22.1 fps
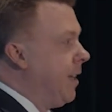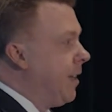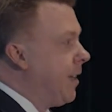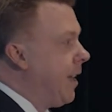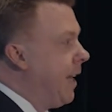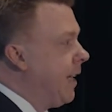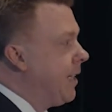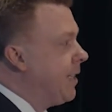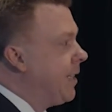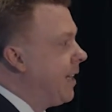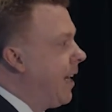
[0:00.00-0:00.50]
the
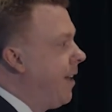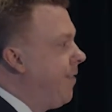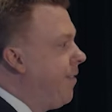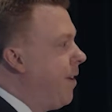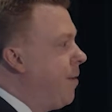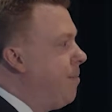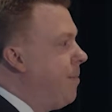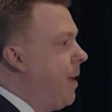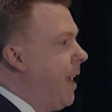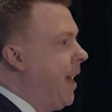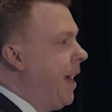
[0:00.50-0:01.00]
next thing, if
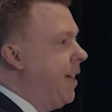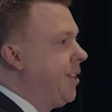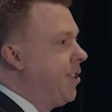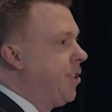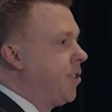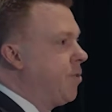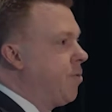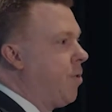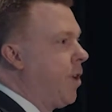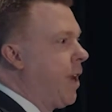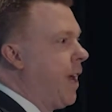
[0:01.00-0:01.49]
I may, I
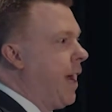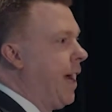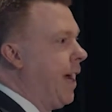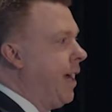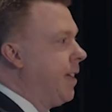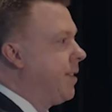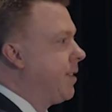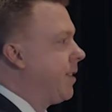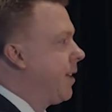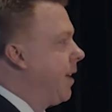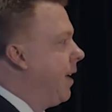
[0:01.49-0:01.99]
just want to
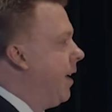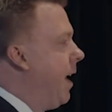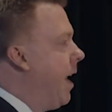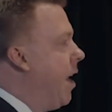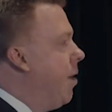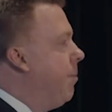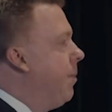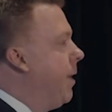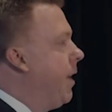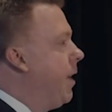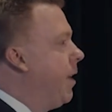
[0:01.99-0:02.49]
ask,
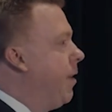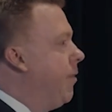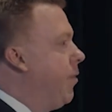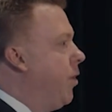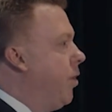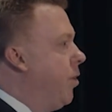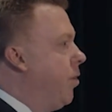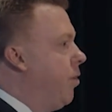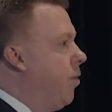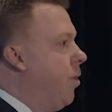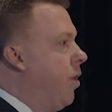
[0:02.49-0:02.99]
how many of
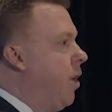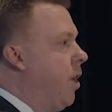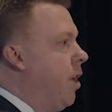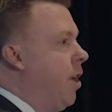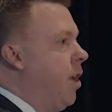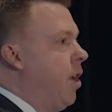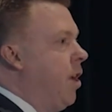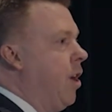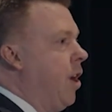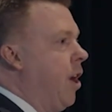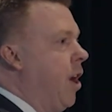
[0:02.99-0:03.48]
you
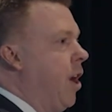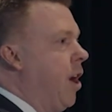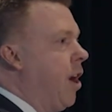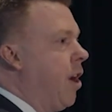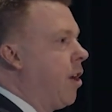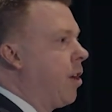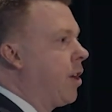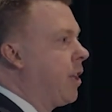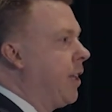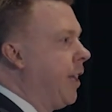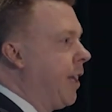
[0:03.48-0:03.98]

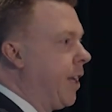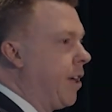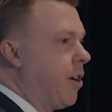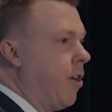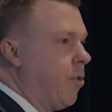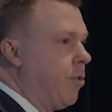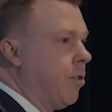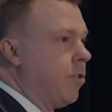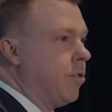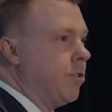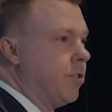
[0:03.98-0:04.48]
are clinic
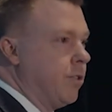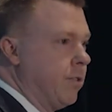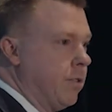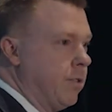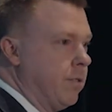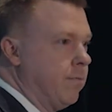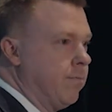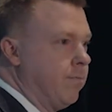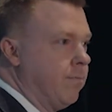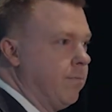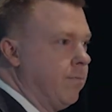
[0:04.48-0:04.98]
owners?
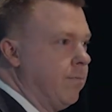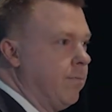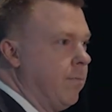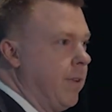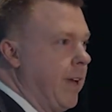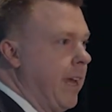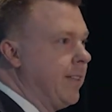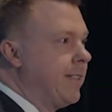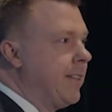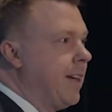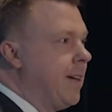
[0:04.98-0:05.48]

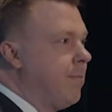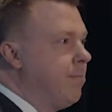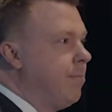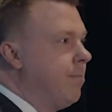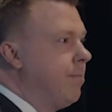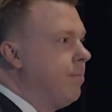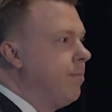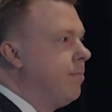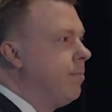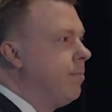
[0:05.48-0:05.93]
Hands up.